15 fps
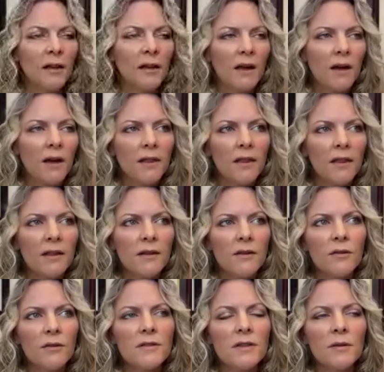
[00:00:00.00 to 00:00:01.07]
think
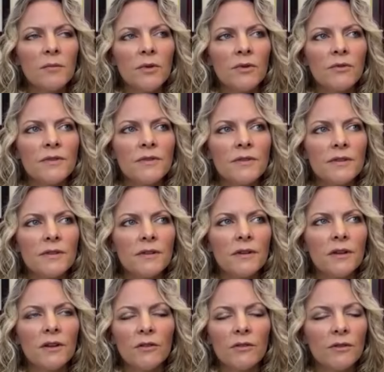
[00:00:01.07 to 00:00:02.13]
some of those,
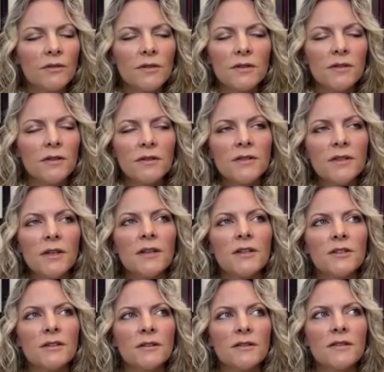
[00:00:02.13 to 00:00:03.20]
they're such
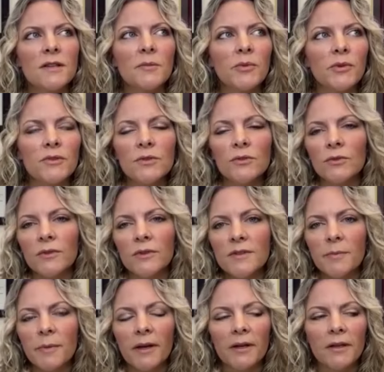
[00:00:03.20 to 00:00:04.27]
simple
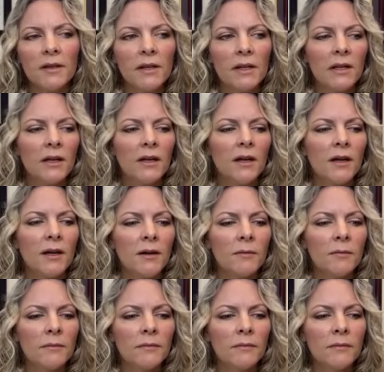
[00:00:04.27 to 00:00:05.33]
tools, but,
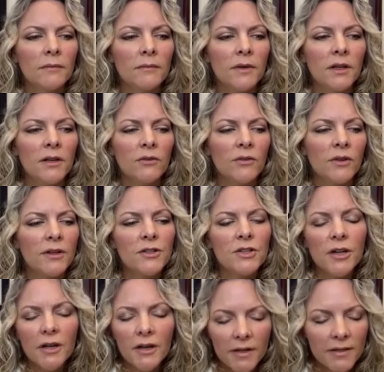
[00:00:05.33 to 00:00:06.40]
they
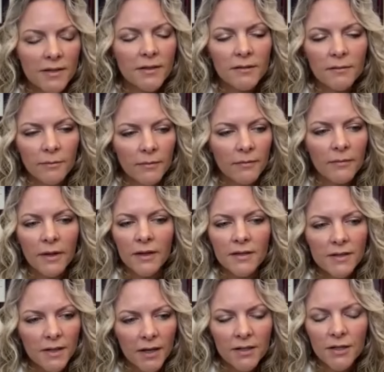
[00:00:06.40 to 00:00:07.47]
just make
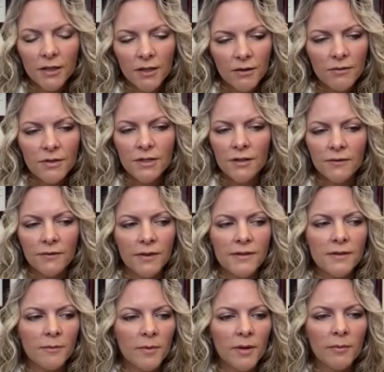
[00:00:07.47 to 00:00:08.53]
such a huge
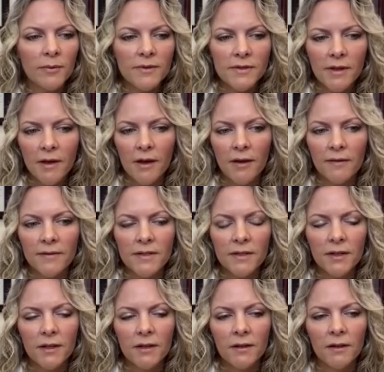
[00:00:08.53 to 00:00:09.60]
difference in people's lives.
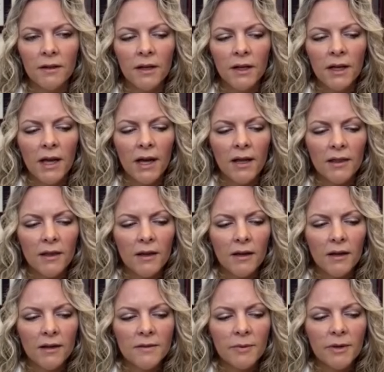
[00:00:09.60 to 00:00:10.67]
And I think
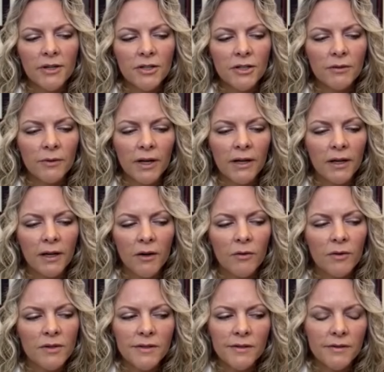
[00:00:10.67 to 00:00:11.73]
especially right now,
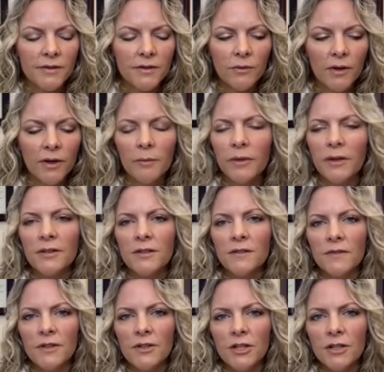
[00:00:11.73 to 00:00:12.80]
as there's quite a bit of
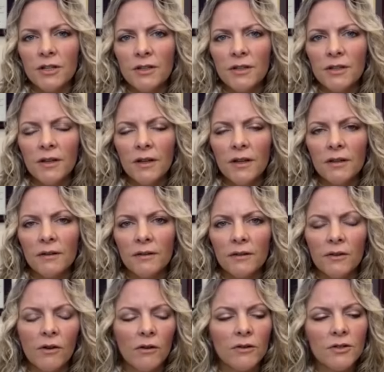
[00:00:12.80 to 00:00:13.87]
division
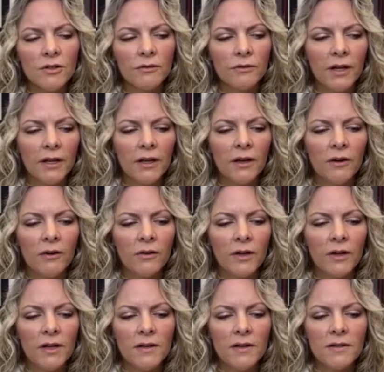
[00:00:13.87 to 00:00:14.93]
in culture right now
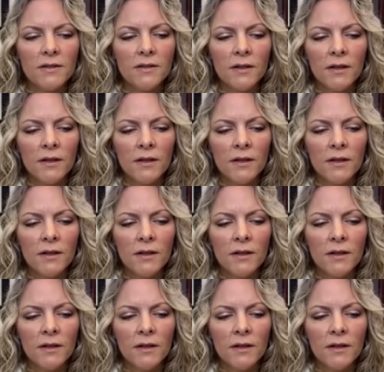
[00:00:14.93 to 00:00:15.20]
is,